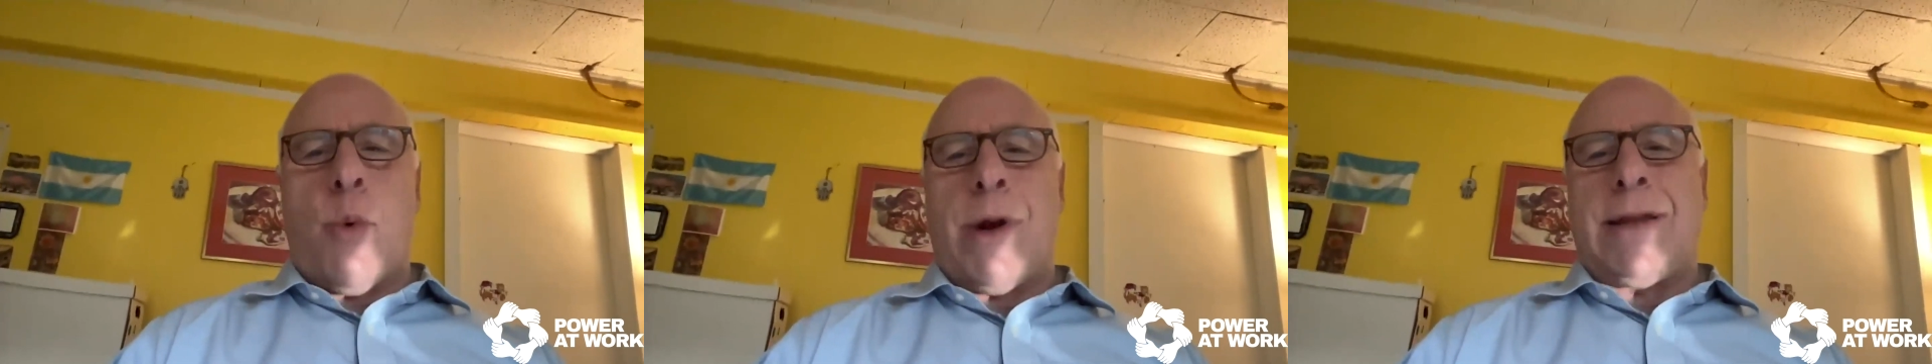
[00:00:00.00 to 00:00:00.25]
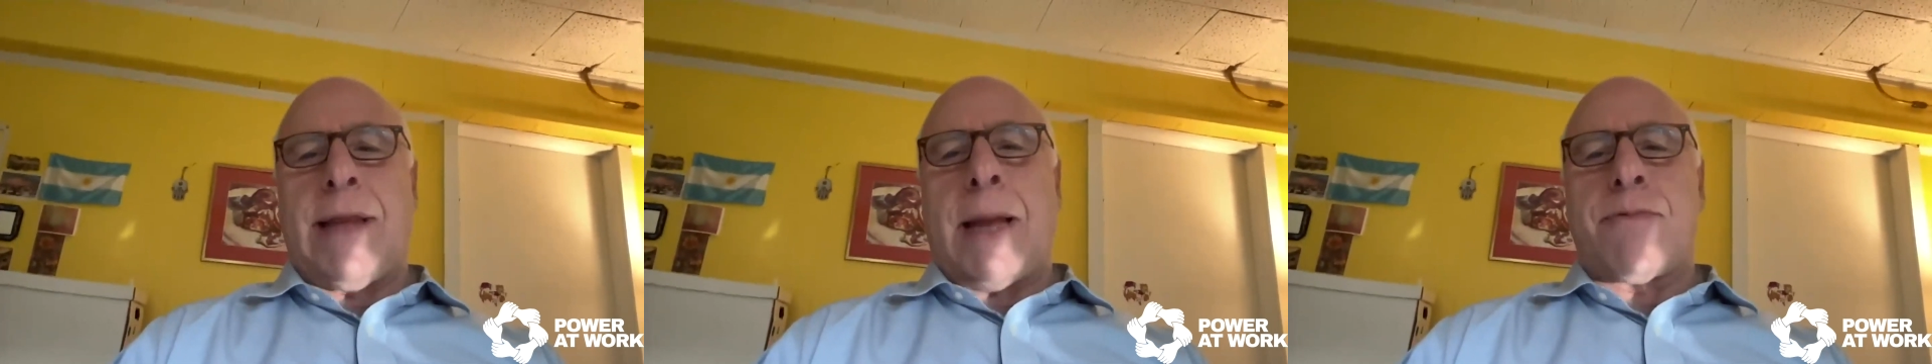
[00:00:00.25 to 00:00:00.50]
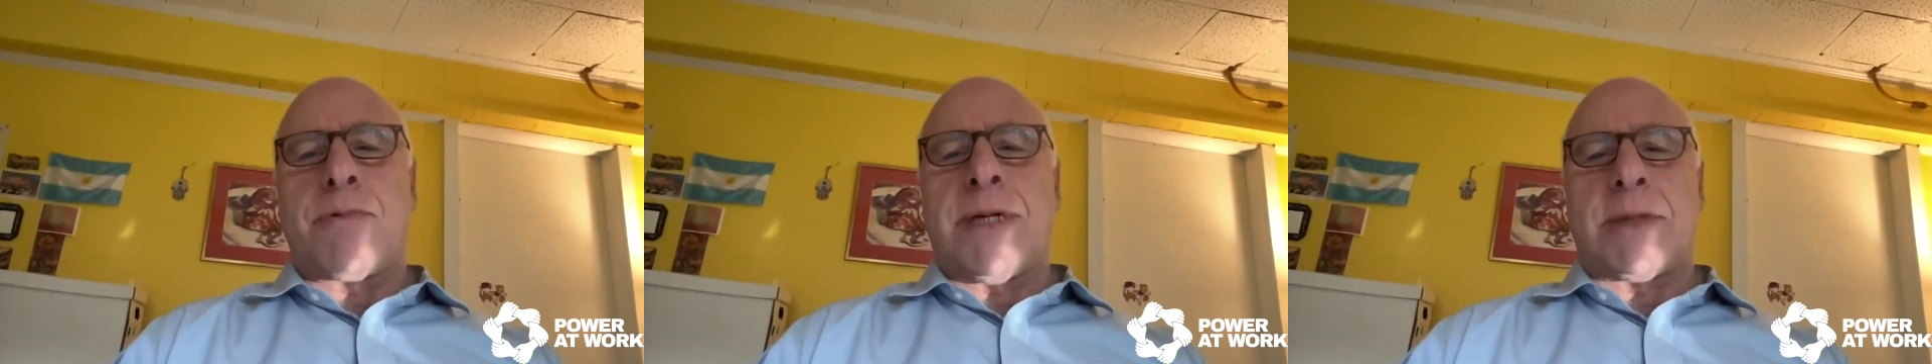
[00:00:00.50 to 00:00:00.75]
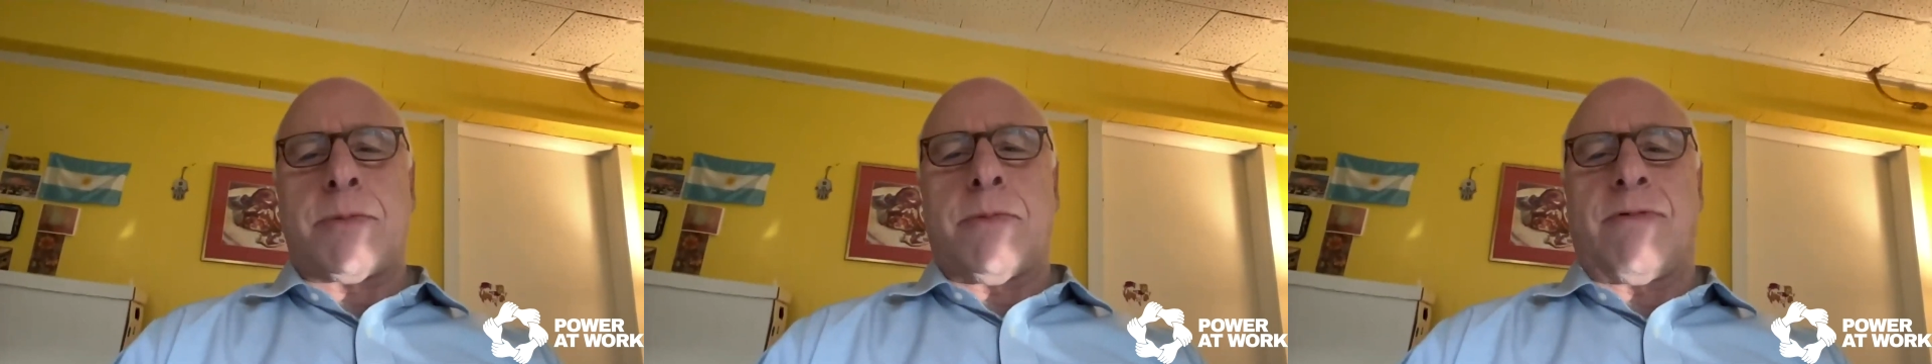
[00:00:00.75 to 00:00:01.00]
point of
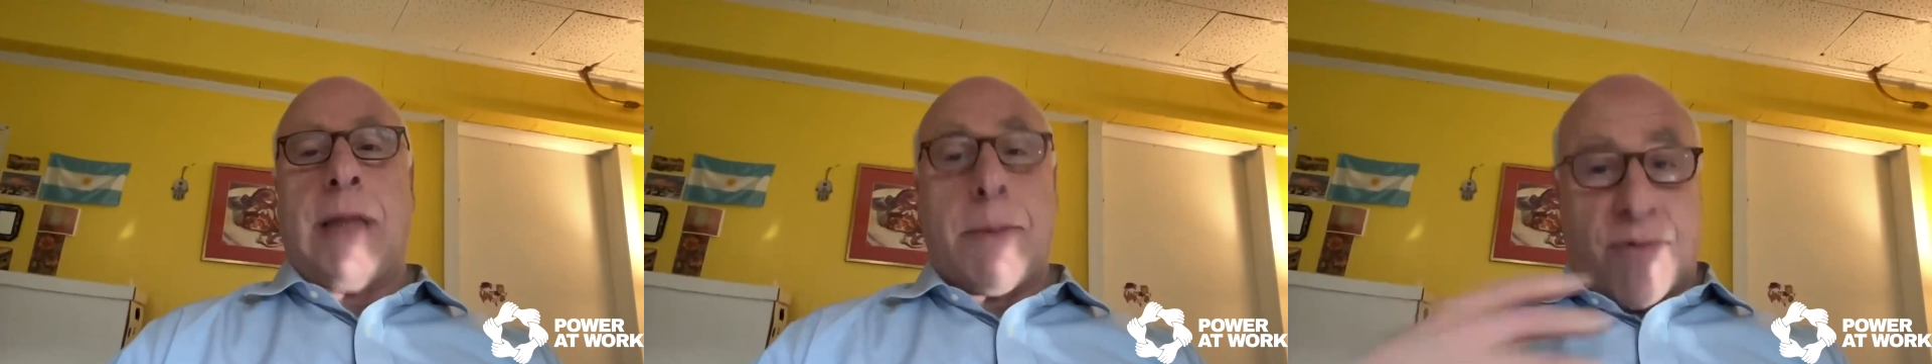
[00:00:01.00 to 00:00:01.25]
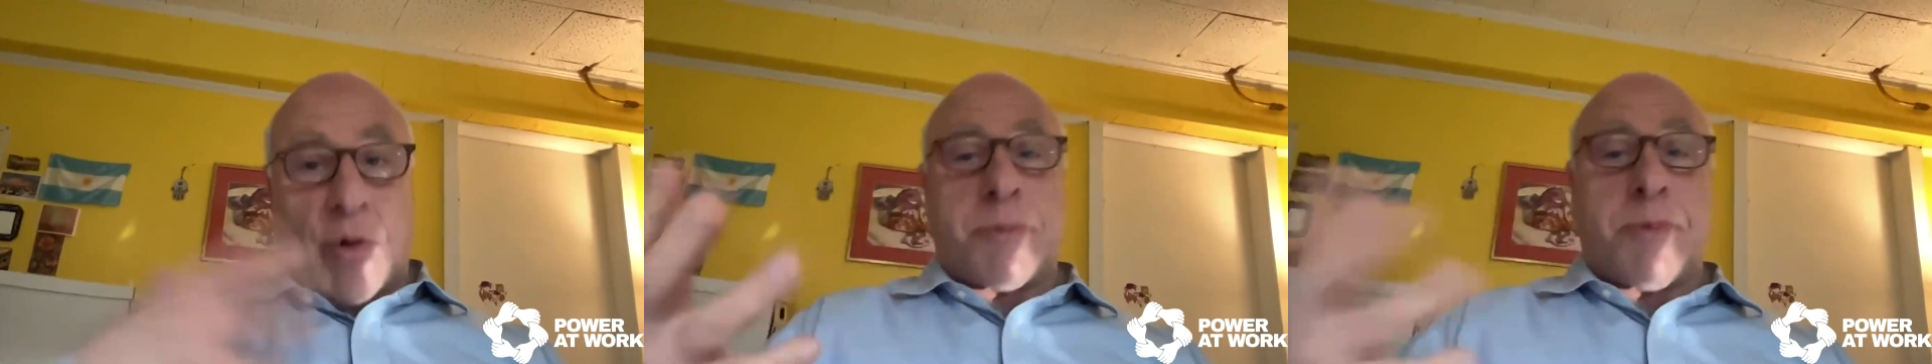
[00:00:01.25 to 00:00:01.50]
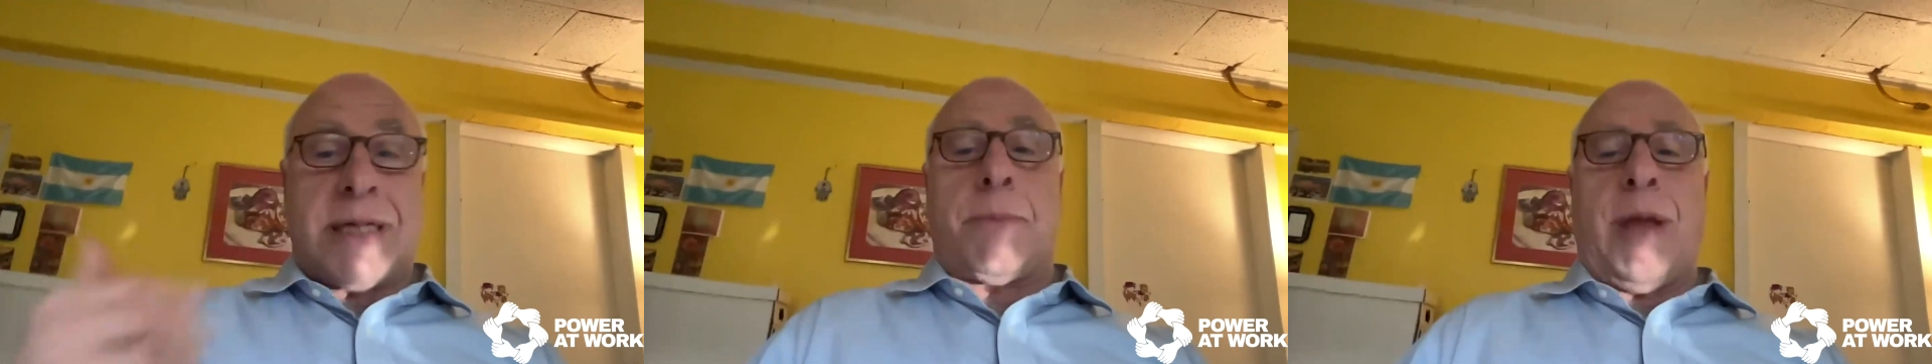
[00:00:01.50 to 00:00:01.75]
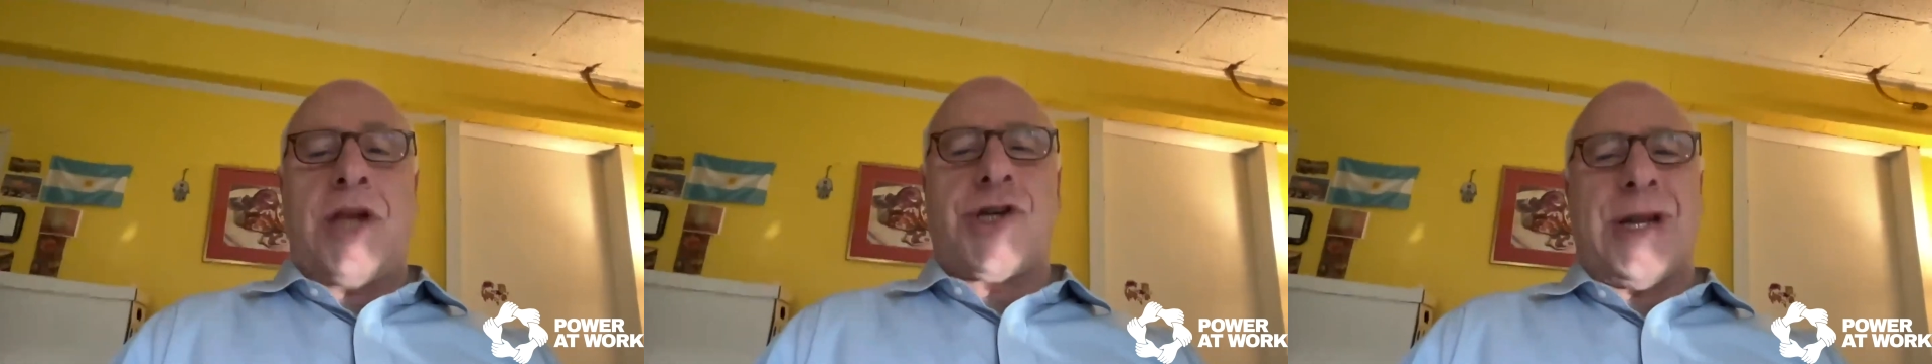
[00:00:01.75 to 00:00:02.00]
labor force
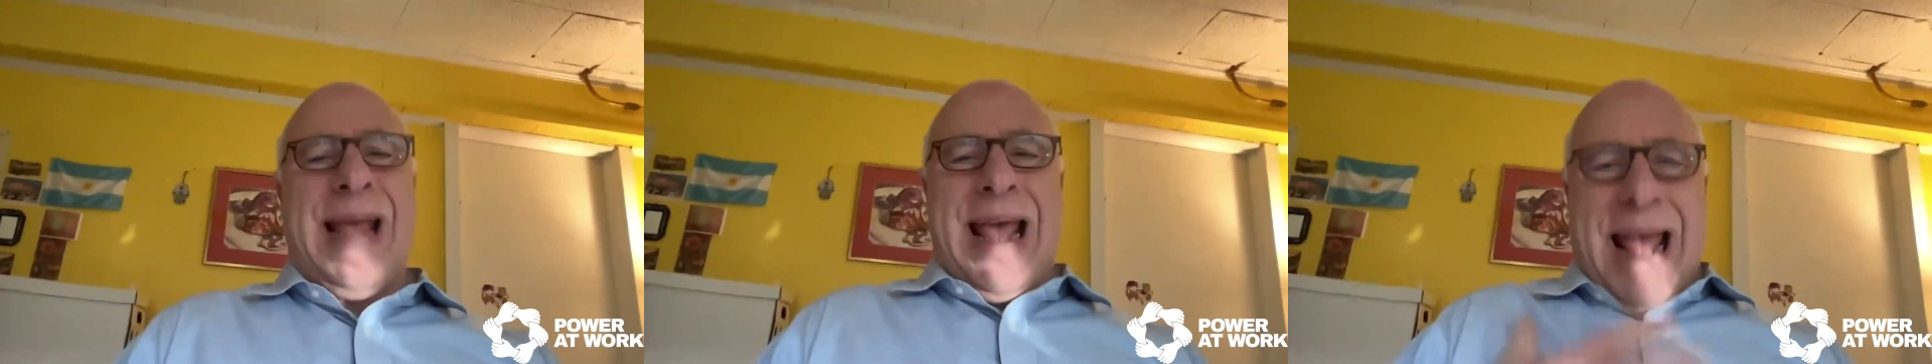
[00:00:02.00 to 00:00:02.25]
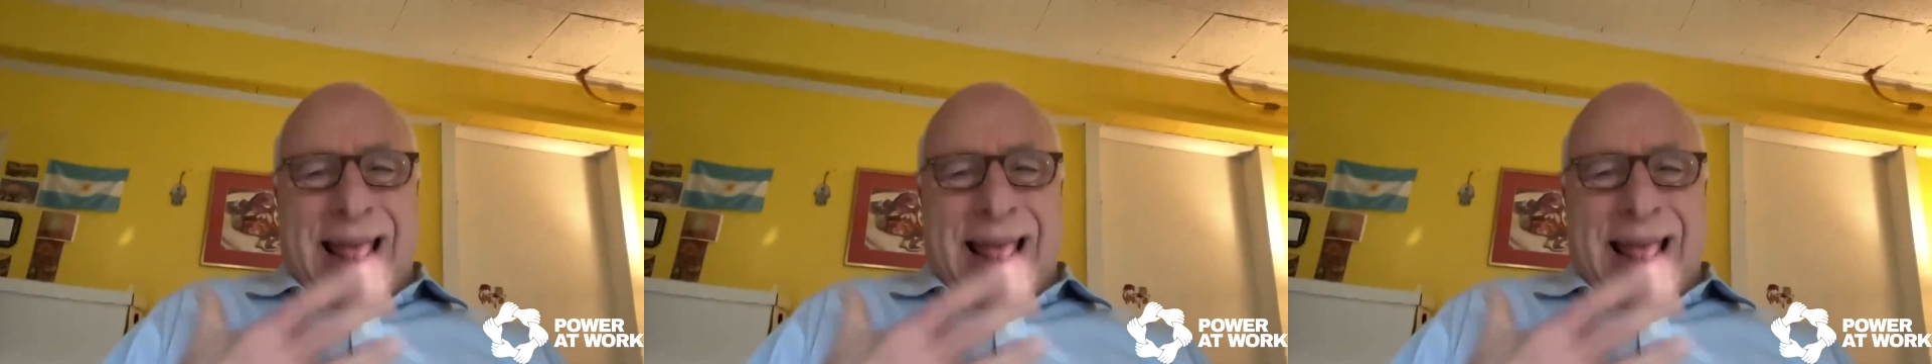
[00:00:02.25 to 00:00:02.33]
participation,